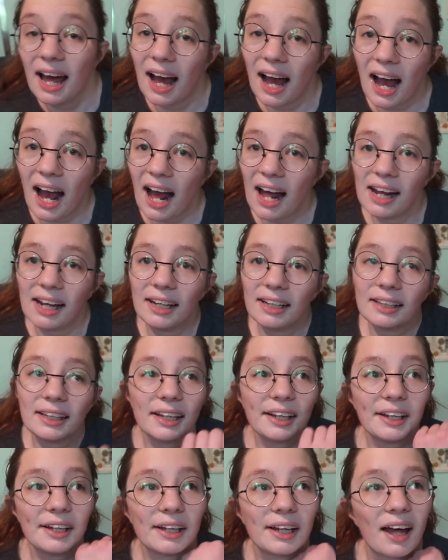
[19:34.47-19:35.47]
I didn't
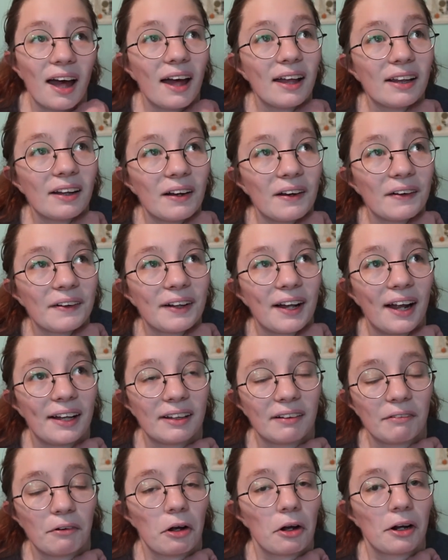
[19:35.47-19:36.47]
think. I thought I was going to have
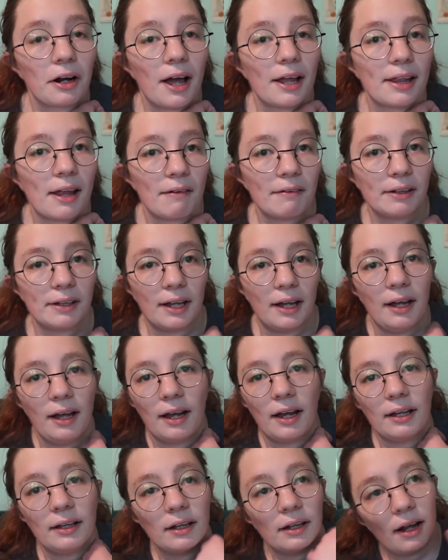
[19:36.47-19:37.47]
to reorganize everything, and
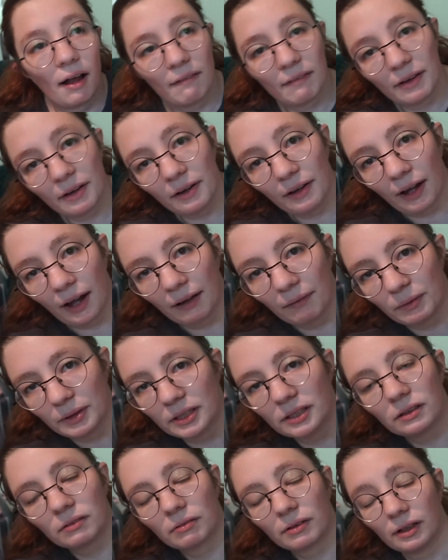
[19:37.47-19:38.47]
I didn't have to do that, which
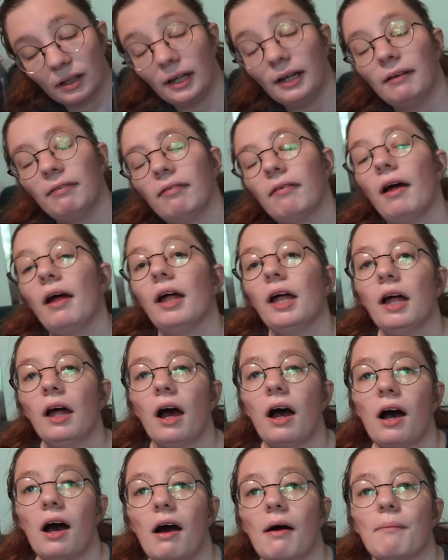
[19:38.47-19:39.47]
is a relief.
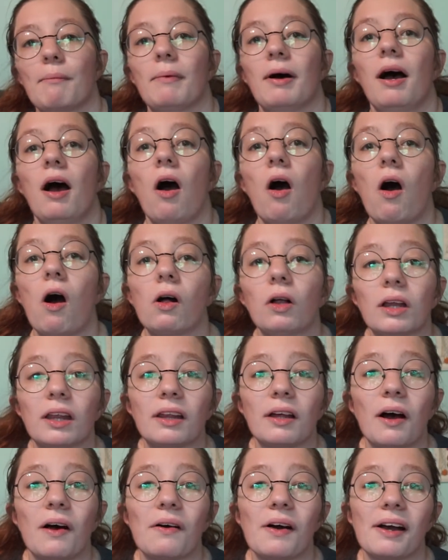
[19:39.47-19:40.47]

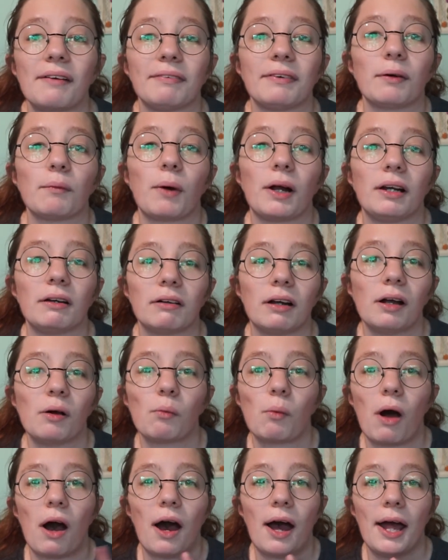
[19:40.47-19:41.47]
Also, if you're wondering
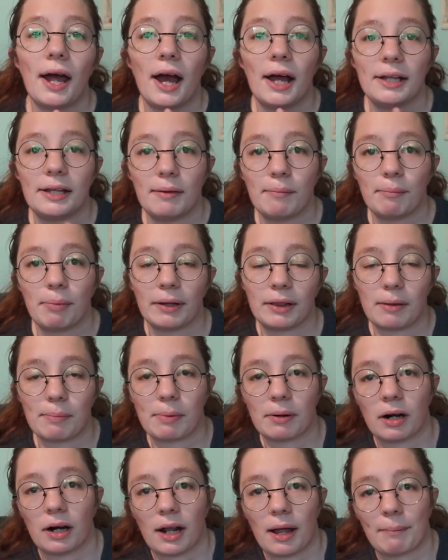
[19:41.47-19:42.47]
why I didn't put the
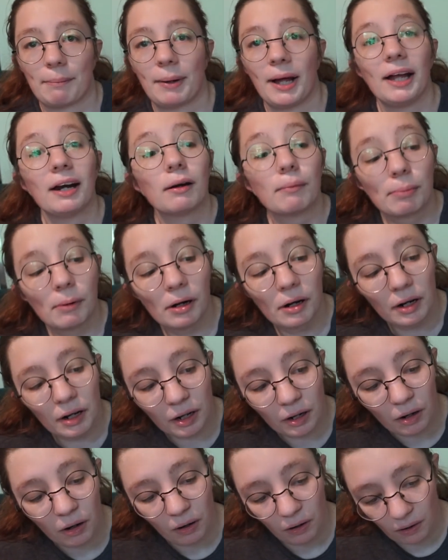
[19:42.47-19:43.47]
Bernadette Banner book
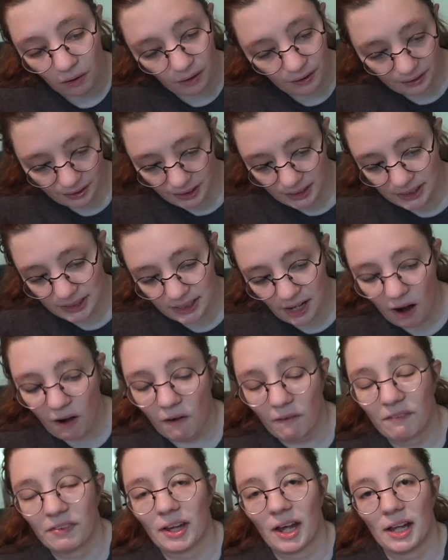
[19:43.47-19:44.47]
on these
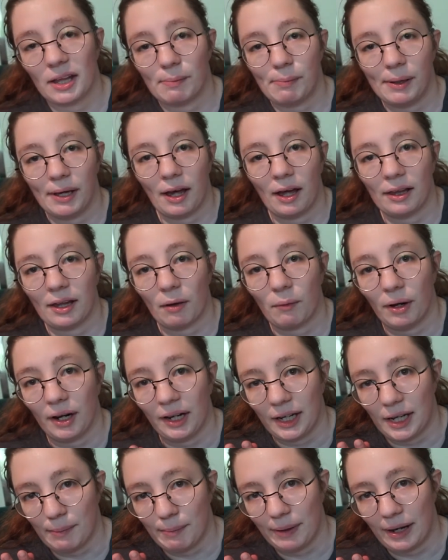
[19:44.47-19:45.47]
shelves, it's because I want to
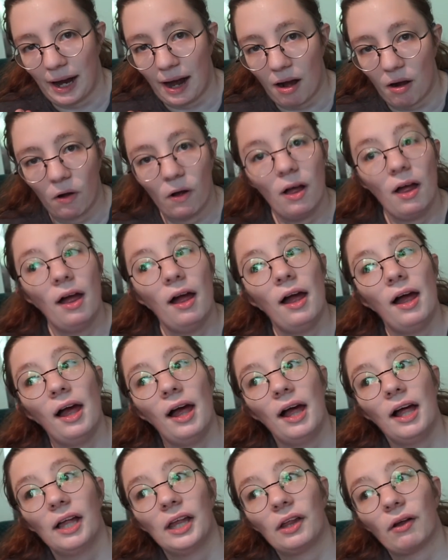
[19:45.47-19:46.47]
keep it out
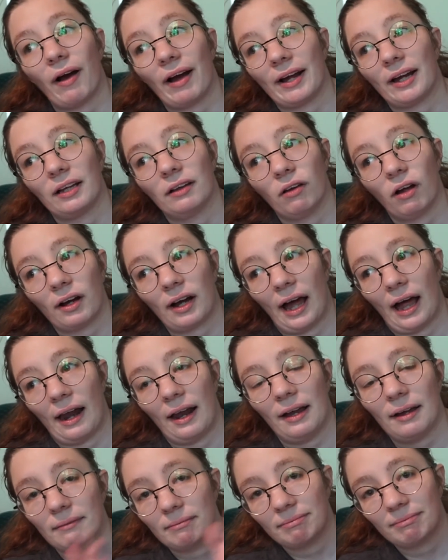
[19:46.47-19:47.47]
so I can look at
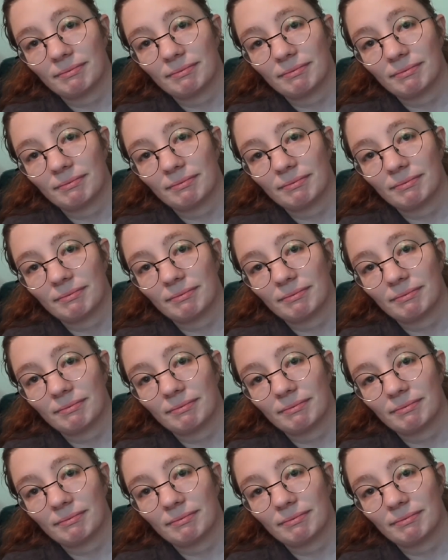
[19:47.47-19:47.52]
it.